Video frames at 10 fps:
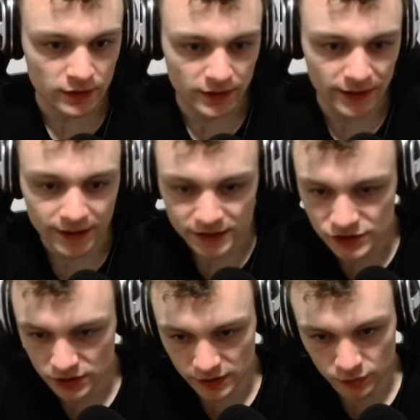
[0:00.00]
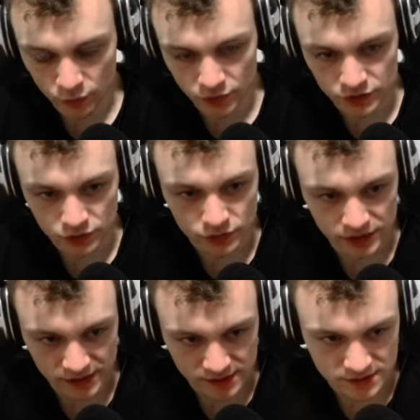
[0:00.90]
actually what we do
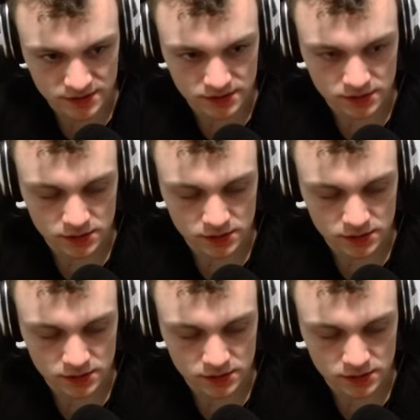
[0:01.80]
is